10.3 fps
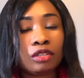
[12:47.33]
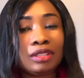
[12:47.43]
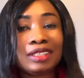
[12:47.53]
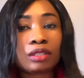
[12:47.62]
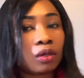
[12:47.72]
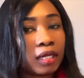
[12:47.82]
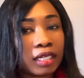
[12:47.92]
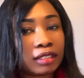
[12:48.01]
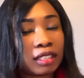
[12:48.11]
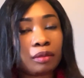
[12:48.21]

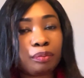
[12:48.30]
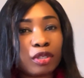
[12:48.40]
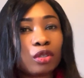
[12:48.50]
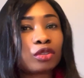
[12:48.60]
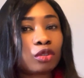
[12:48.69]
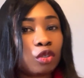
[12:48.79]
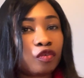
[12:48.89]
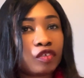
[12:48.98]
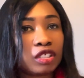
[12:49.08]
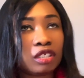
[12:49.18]
disconnected because
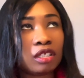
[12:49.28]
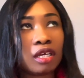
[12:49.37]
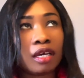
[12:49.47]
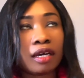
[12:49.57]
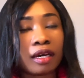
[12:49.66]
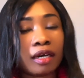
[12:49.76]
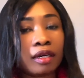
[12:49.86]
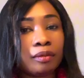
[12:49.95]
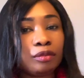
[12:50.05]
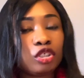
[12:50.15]
of the
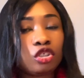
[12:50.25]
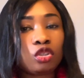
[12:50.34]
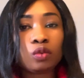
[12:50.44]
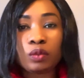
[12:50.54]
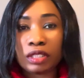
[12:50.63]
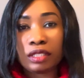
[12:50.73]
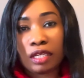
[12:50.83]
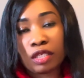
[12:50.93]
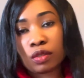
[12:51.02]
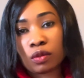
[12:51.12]
issue with the
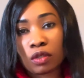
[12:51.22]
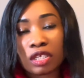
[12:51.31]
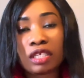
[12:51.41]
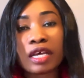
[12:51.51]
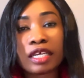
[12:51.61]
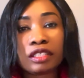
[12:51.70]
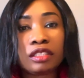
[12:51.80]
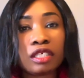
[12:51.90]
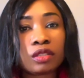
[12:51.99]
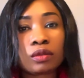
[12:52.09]
network. Either the
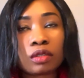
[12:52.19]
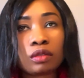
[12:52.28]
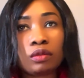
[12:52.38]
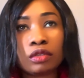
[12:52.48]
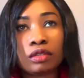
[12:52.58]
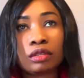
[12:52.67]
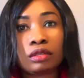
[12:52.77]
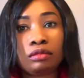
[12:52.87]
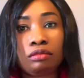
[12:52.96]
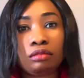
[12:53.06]
network was
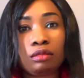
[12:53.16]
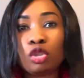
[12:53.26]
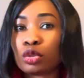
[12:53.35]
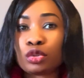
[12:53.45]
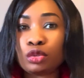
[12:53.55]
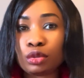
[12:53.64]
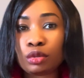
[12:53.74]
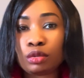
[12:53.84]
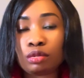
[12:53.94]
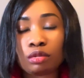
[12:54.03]
not
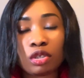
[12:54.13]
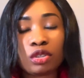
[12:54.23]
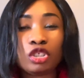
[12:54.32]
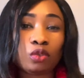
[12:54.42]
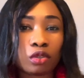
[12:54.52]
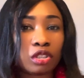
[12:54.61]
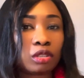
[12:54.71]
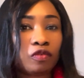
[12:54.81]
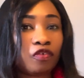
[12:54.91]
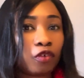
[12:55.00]
good or it was
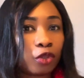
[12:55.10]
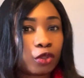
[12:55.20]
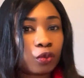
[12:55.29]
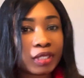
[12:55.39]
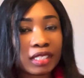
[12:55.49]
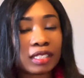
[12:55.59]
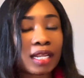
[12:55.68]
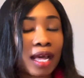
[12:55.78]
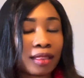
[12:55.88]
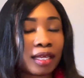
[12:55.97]

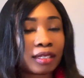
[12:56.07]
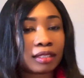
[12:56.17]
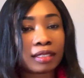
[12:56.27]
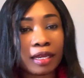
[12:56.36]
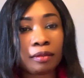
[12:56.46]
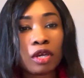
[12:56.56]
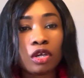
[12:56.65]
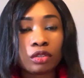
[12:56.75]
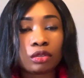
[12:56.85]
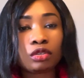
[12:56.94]
fluctuating at that time.
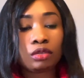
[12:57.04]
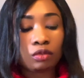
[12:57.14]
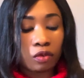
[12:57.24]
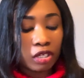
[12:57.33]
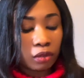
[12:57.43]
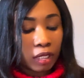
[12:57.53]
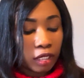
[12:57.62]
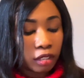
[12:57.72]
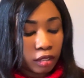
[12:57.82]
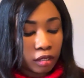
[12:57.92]
So when you
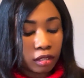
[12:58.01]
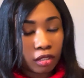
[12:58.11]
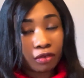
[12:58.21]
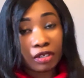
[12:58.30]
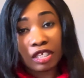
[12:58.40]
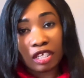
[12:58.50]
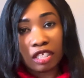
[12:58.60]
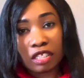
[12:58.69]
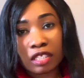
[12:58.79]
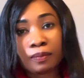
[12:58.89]
click these 3
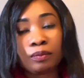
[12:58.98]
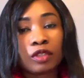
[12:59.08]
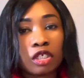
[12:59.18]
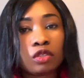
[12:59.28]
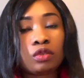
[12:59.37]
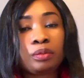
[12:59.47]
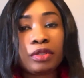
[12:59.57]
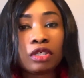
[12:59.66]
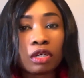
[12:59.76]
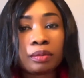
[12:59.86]
keys, it will
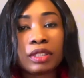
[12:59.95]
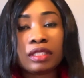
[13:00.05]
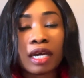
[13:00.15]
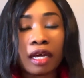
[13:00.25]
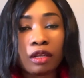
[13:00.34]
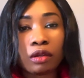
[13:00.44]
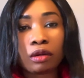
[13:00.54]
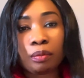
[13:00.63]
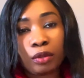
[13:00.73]
bring up the dialog